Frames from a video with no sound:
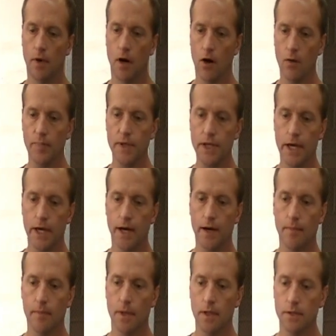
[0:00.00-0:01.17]

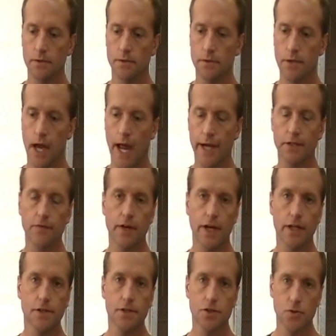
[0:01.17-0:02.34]
RPM
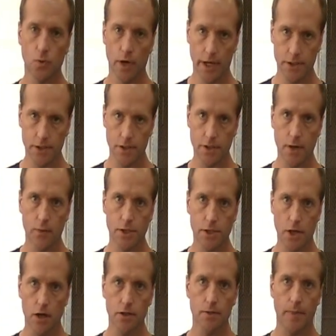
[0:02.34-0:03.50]
activated switch that we
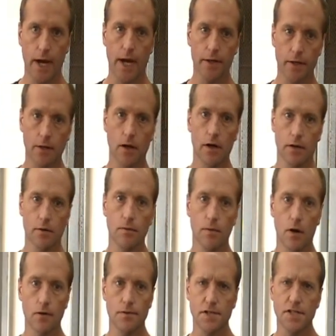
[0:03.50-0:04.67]
talked about in
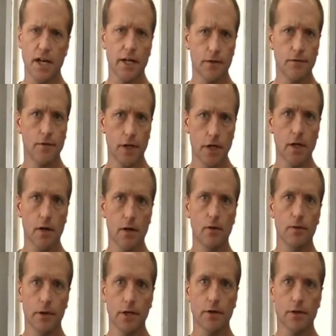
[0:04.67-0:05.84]
our second video
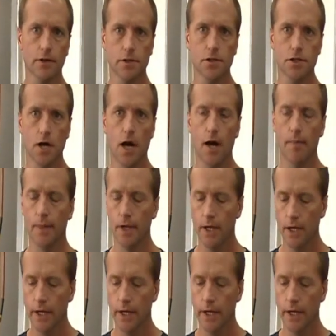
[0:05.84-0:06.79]
here at the shop.